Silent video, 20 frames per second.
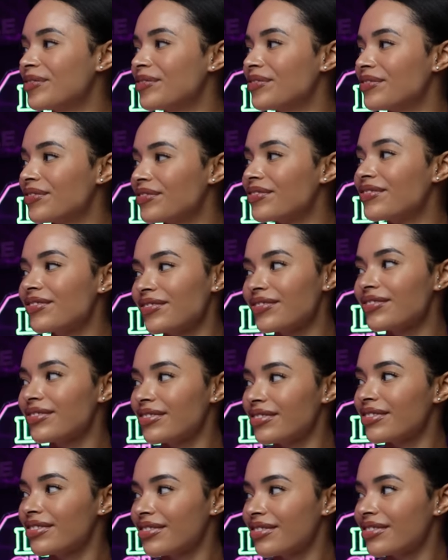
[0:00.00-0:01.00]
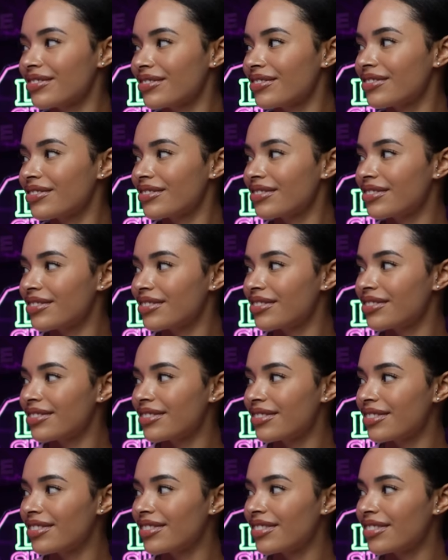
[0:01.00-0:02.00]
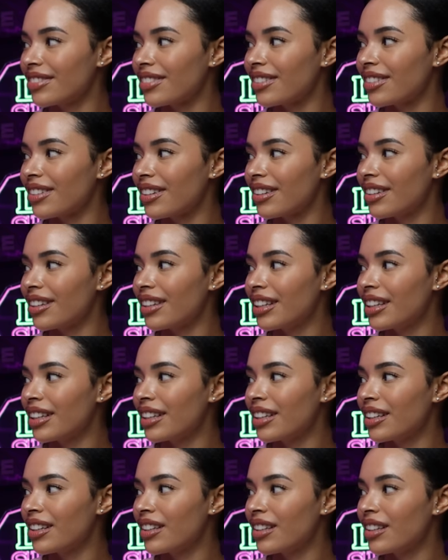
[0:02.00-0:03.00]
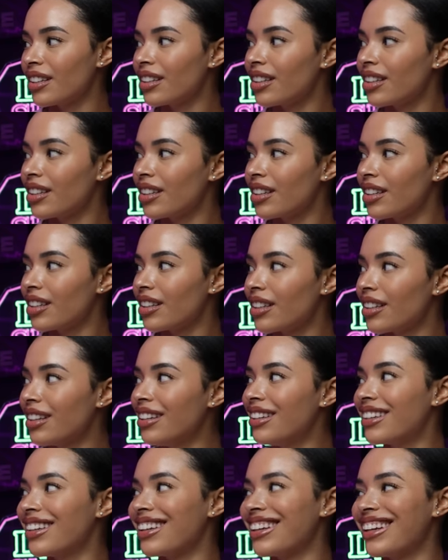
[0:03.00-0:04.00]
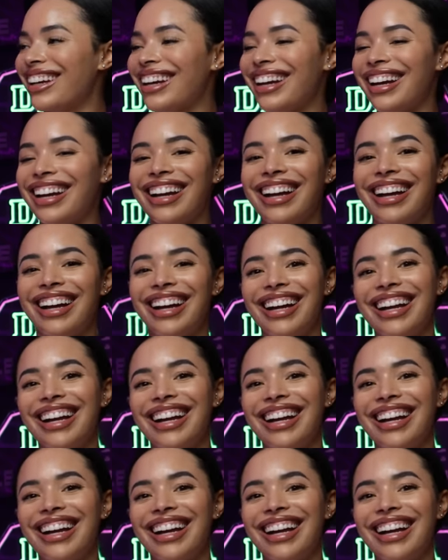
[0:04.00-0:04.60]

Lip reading: No words are spoken by the person on screen.